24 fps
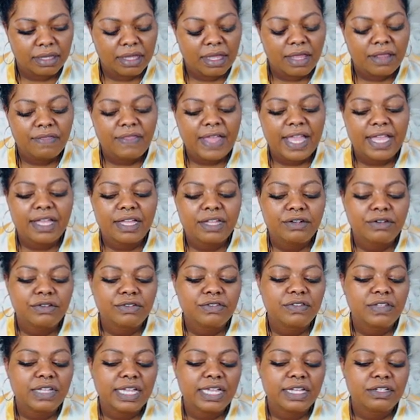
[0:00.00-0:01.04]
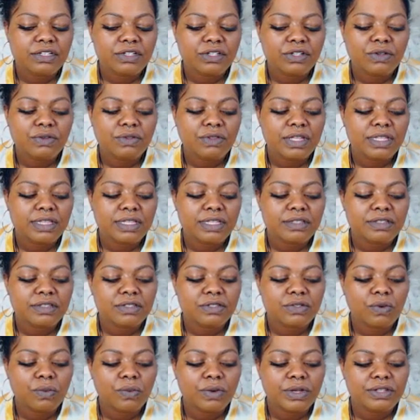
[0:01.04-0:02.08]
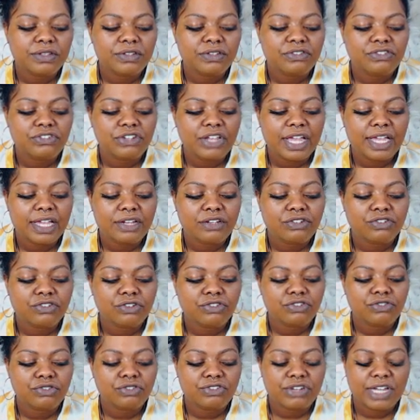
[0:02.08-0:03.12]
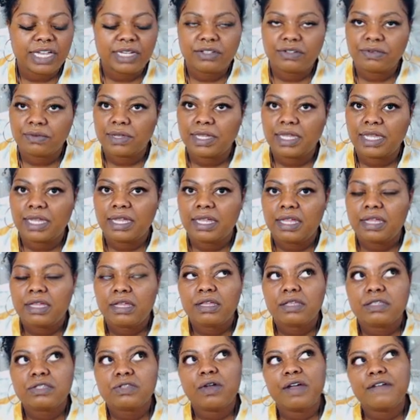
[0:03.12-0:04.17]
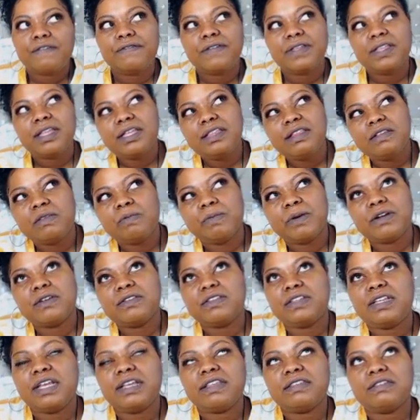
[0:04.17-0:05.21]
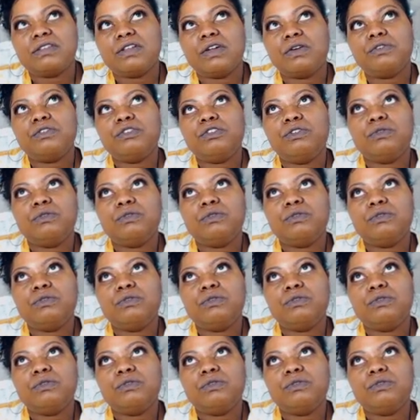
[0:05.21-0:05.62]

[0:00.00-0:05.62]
They understand too that this is going to change your trajectory. So I feel like this person has known you